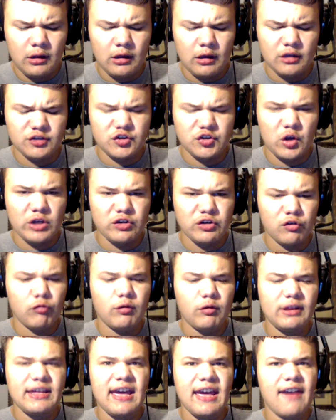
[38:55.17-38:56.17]
So I don't
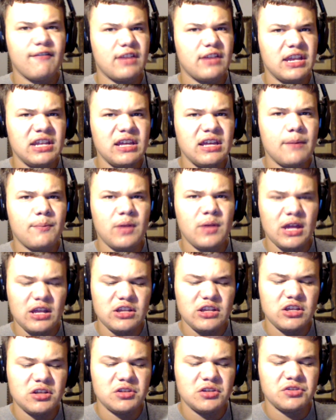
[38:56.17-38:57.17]
really have any
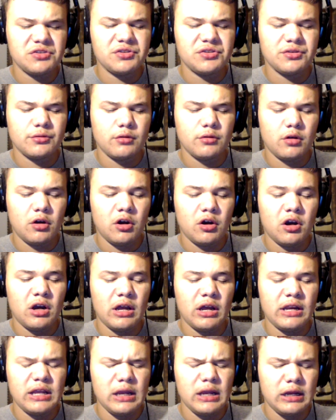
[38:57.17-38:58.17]
opinions
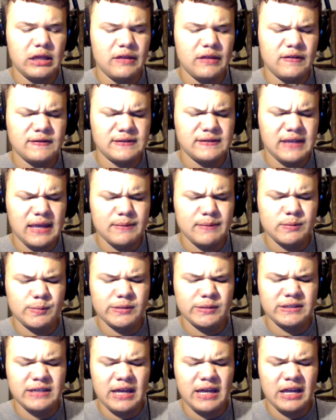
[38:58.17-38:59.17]
on any of these games
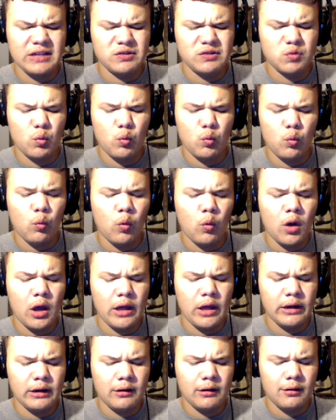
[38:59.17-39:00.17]
besides
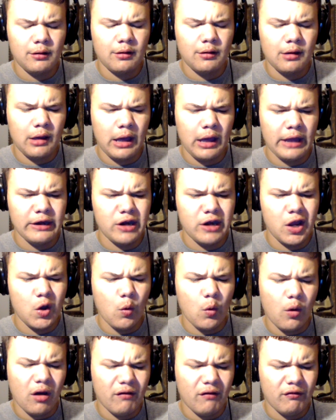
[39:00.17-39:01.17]
one I
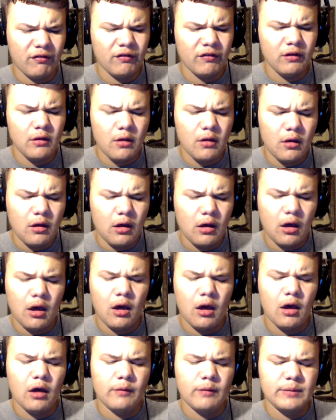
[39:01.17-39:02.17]
know of.
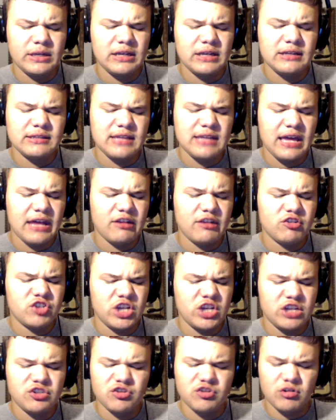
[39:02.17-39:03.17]
Because they had to
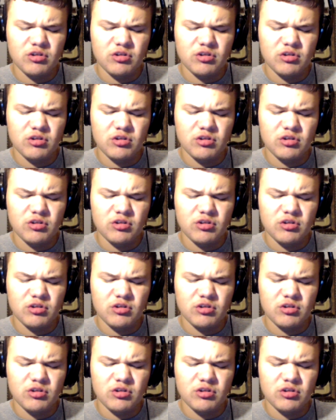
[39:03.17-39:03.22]
change their